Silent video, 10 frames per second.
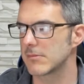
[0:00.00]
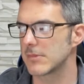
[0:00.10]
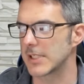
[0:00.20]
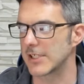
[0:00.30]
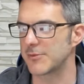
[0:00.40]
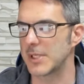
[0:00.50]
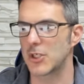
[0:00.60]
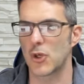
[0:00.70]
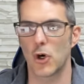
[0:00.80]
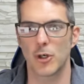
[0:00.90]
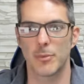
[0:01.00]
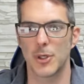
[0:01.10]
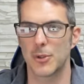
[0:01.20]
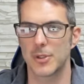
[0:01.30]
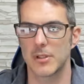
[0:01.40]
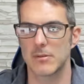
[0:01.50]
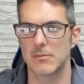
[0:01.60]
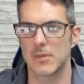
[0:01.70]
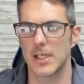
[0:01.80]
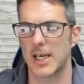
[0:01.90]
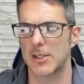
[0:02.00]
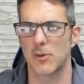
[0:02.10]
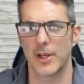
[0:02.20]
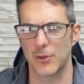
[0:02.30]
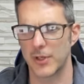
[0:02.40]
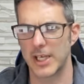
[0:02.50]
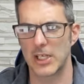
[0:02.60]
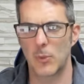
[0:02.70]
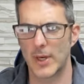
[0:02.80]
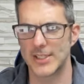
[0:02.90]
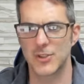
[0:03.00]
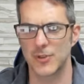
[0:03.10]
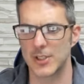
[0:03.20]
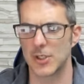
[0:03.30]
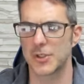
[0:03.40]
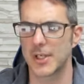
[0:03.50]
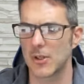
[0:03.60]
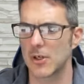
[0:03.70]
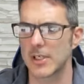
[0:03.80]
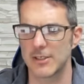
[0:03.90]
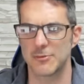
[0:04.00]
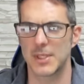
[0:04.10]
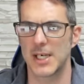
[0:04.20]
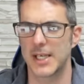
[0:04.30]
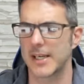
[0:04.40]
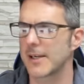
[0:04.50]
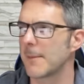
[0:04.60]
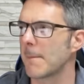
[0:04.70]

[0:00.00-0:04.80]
gives me a dark mode, and I don't like looking at a white screen all day long. It gives me a headache.